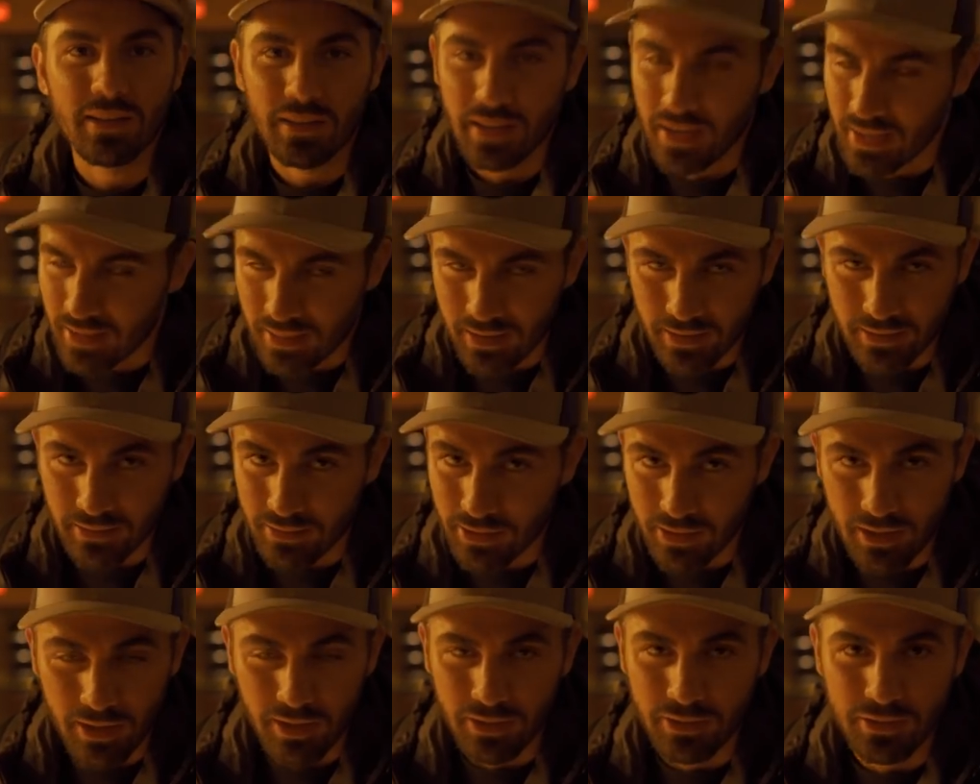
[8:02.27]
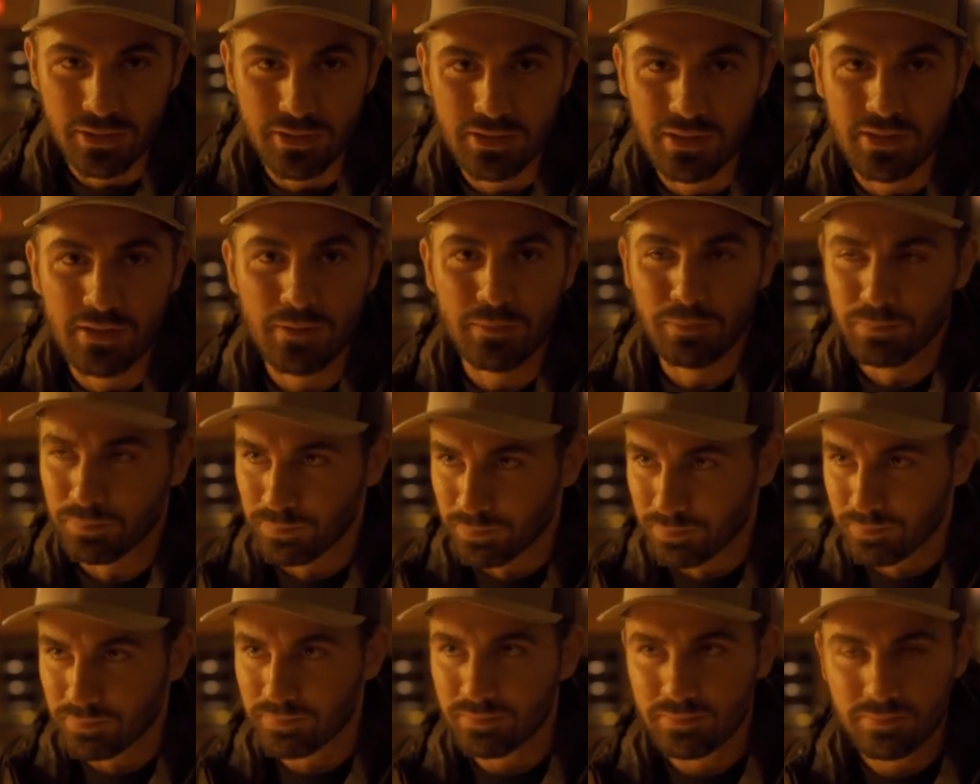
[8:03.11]
I think the colors,
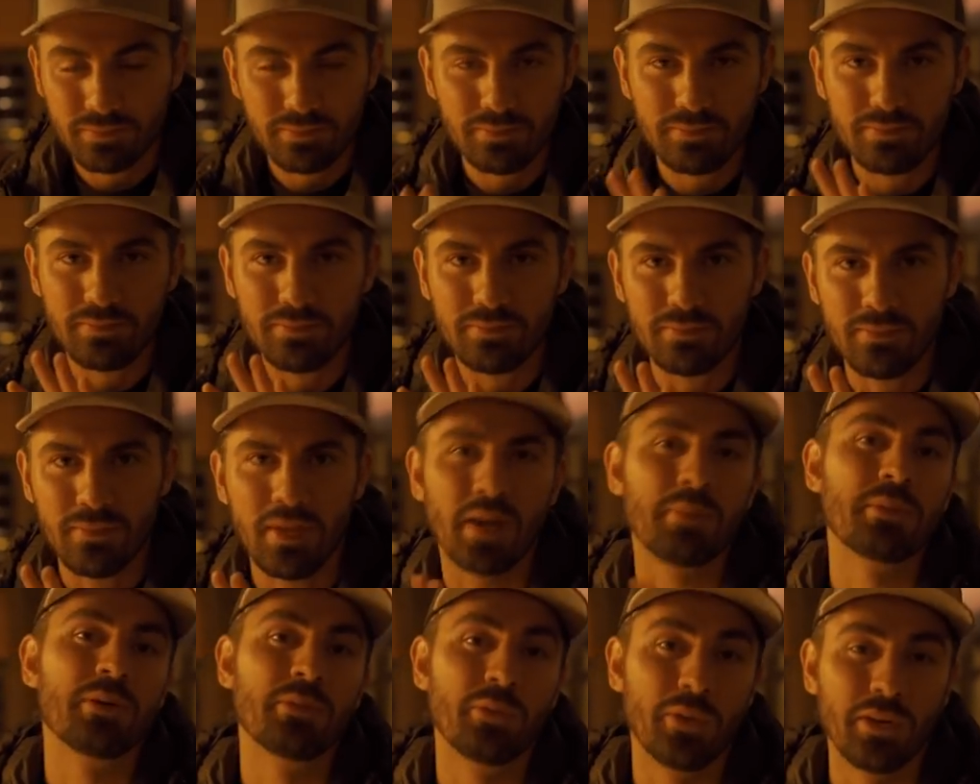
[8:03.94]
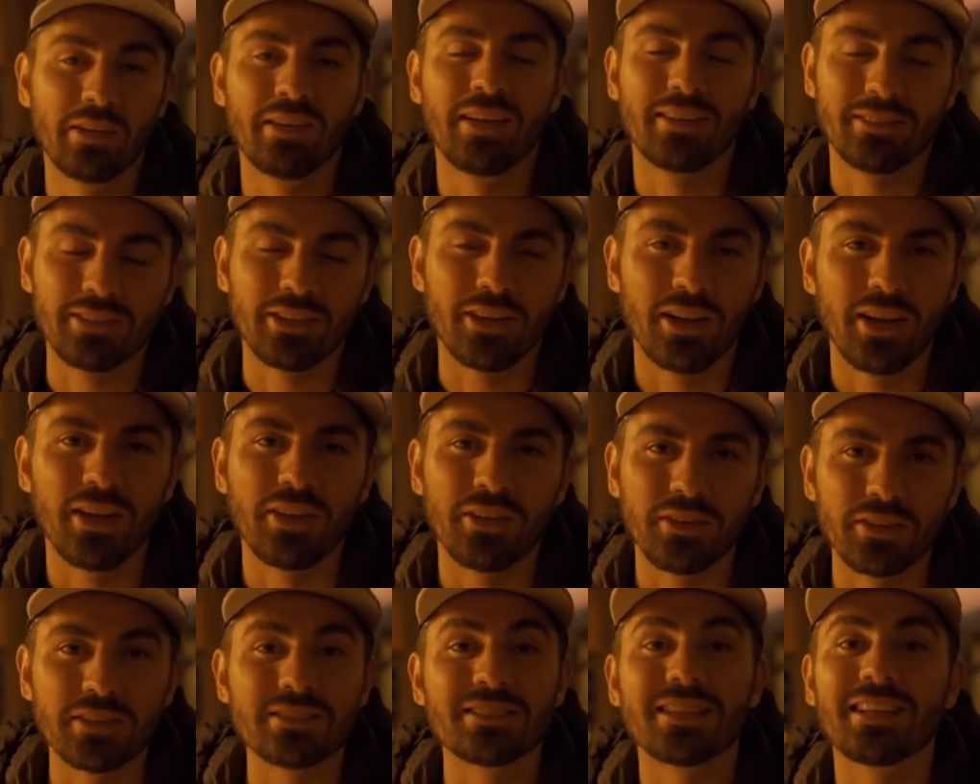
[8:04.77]
I mean, well, not the
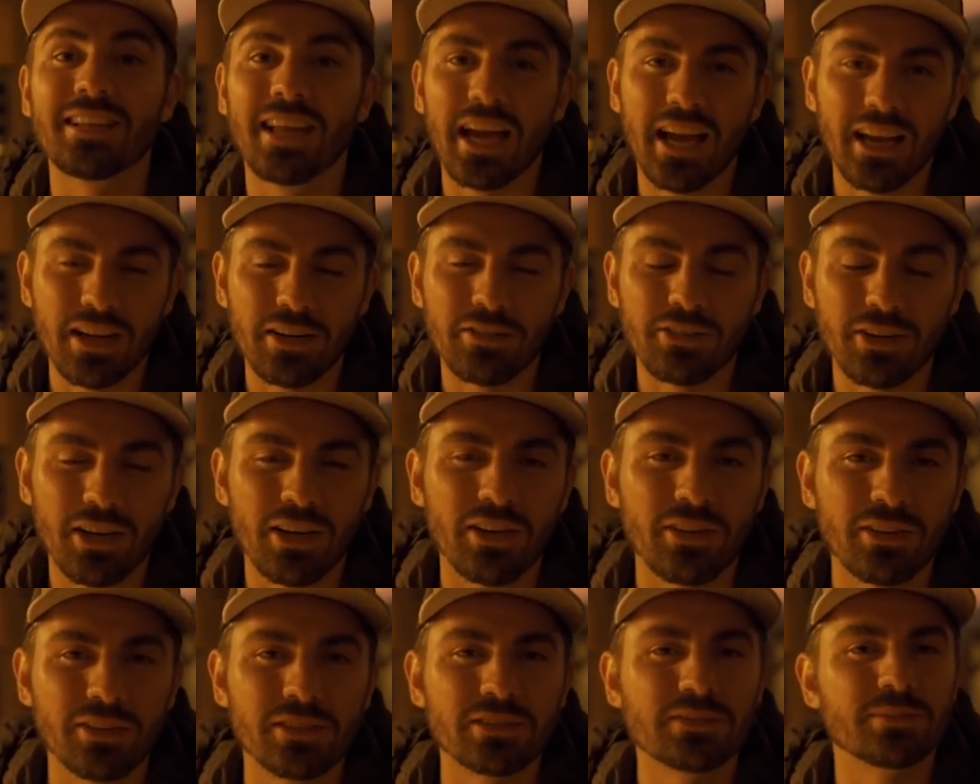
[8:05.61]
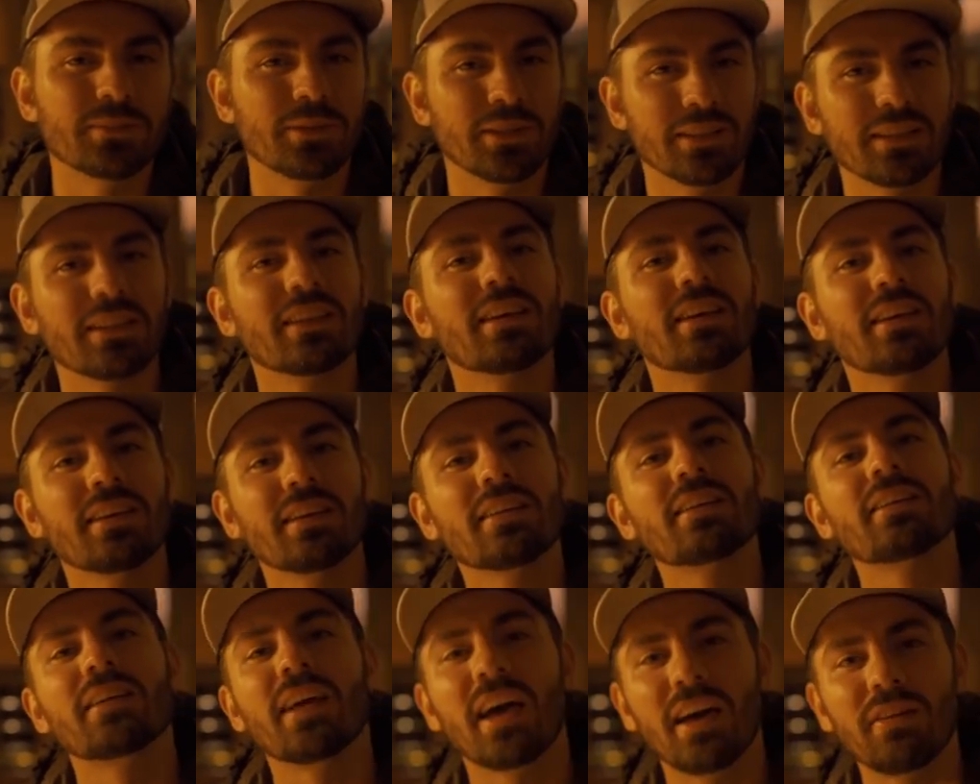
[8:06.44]
colors, the lack of colors, but
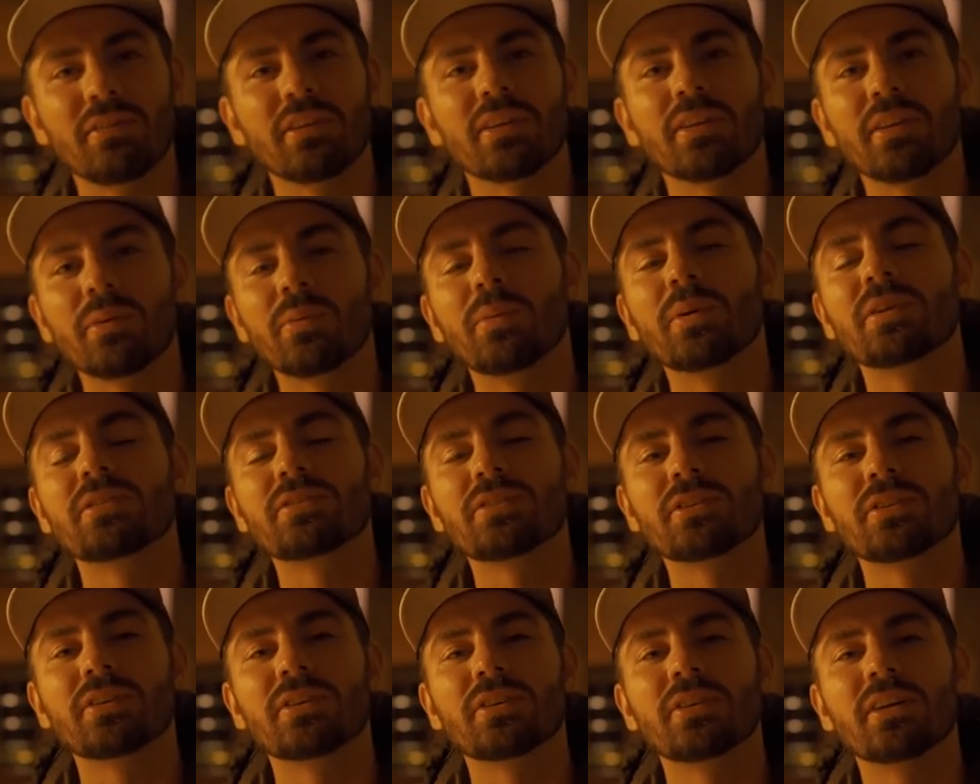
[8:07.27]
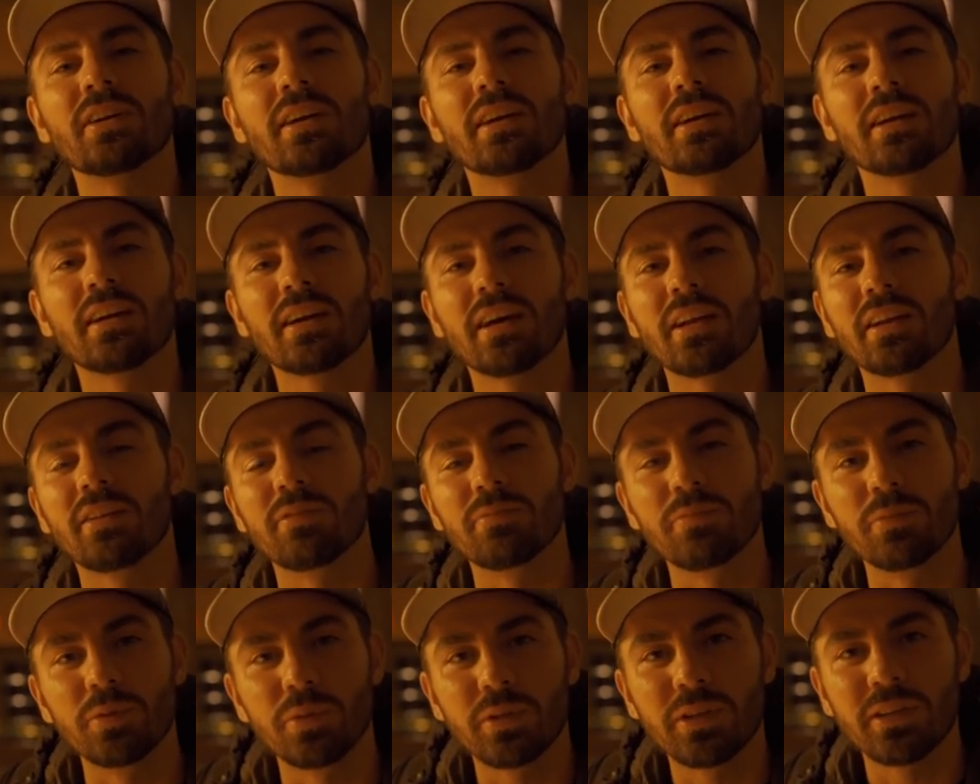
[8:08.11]
having the winter kind of
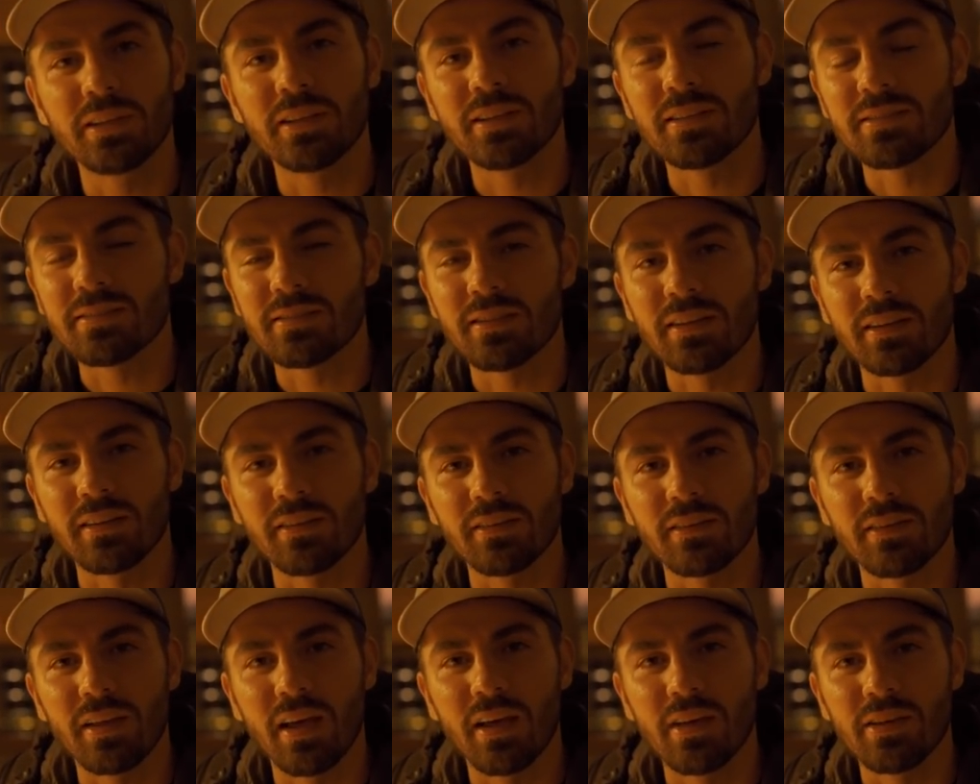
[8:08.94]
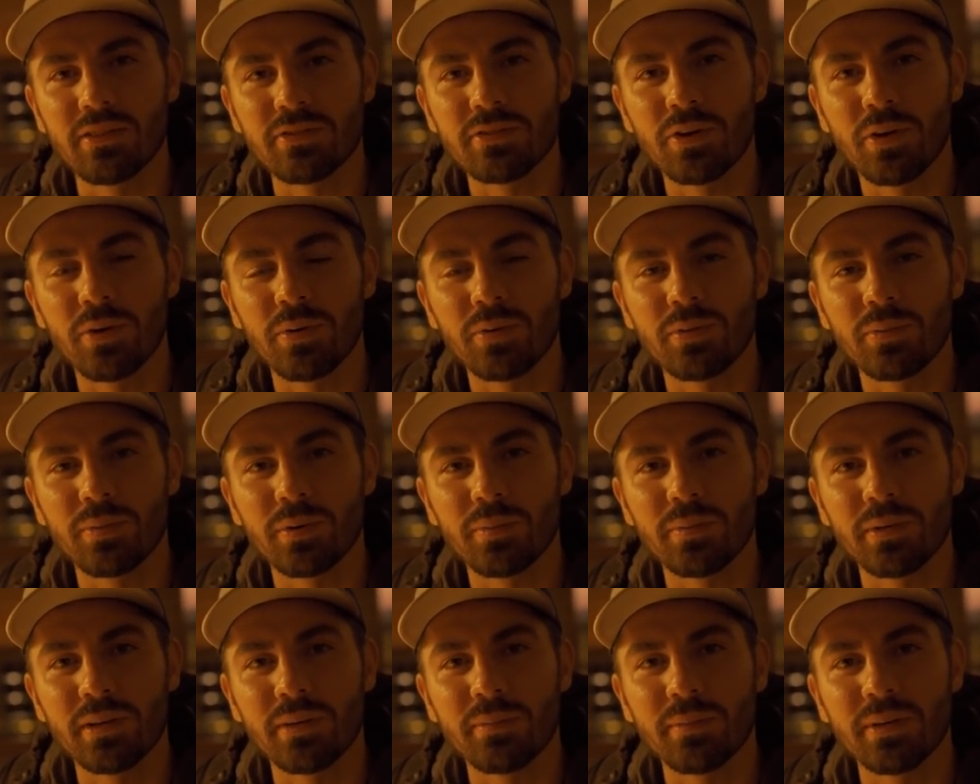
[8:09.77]
moodiness and tone would
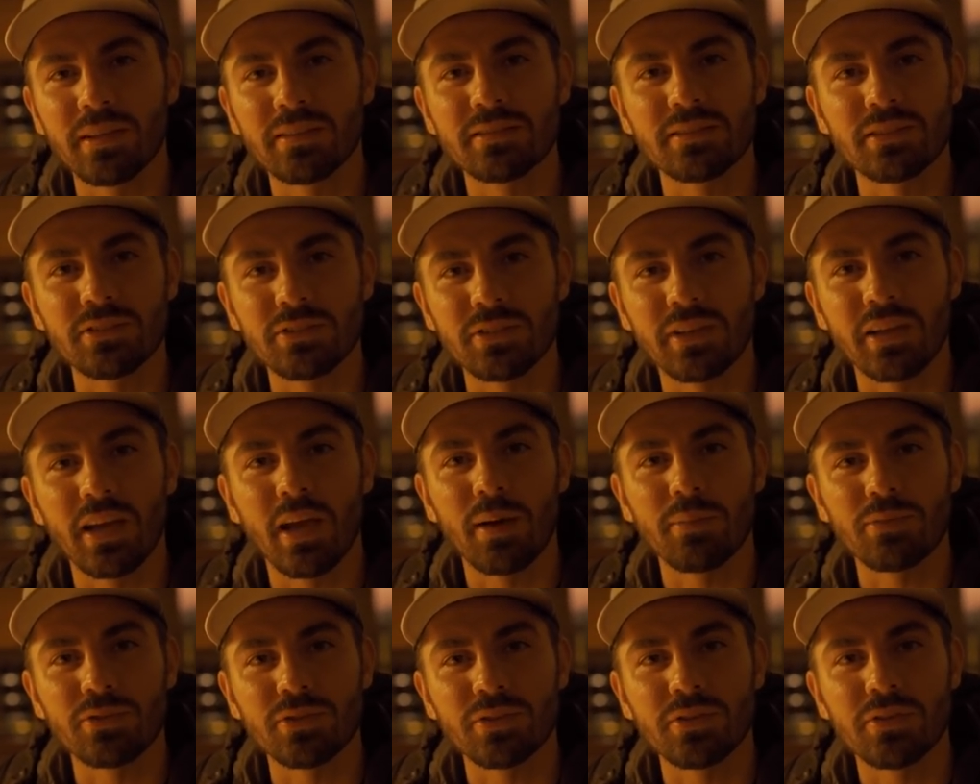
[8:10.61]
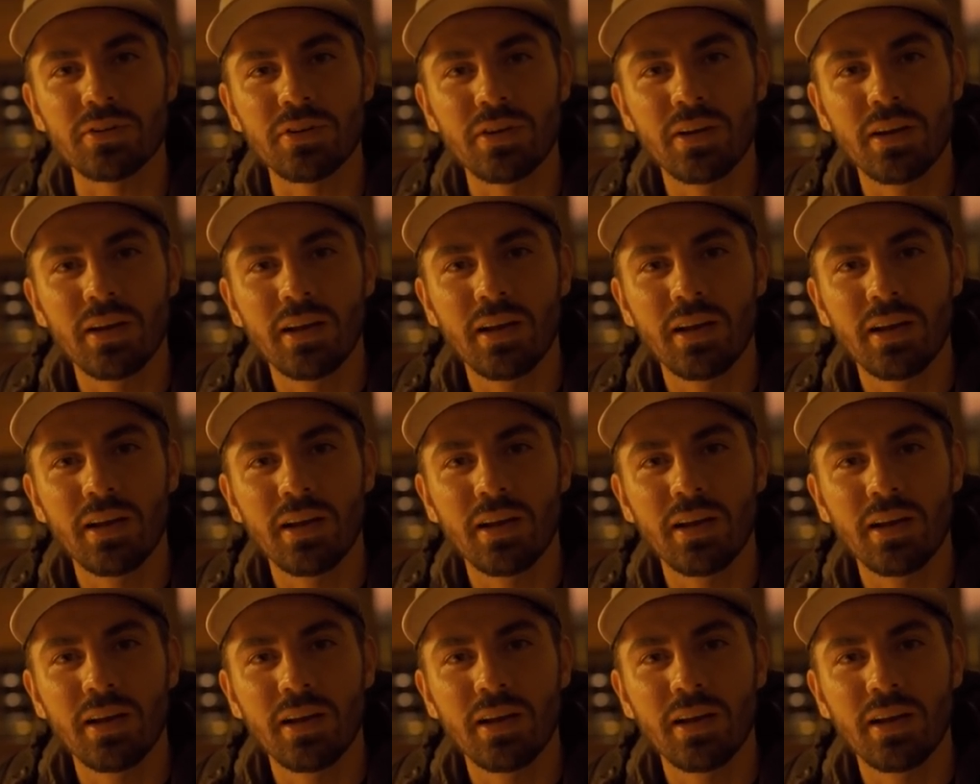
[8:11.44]
be amazing to capture.